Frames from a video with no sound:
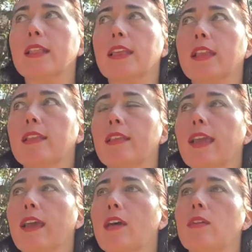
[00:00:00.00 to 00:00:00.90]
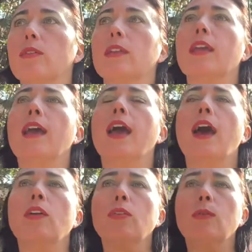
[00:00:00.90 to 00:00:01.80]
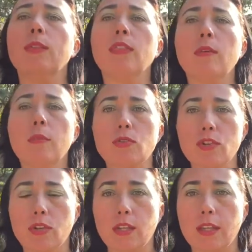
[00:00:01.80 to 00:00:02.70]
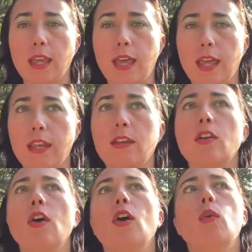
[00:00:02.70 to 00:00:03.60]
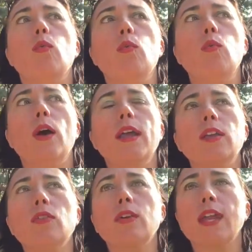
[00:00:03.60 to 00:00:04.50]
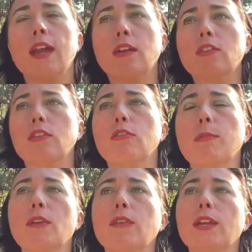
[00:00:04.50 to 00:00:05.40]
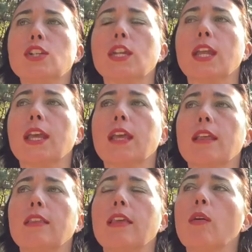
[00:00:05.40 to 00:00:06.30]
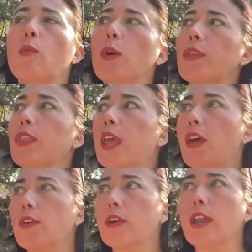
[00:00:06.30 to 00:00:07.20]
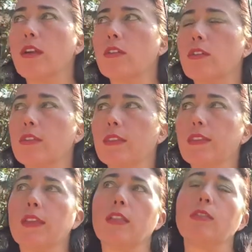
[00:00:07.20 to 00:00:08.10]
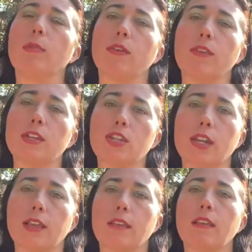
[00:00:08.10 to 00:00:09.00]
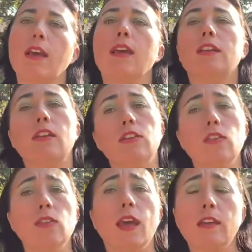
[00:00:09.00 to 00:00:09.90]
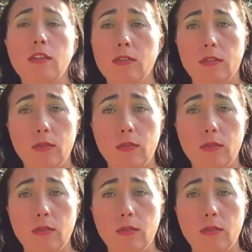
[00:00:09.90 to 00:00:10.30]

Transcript: going to sound, how you want the emotional intent, what your character's motivation is, and what the other character in the scene's motivation is. To do that, you do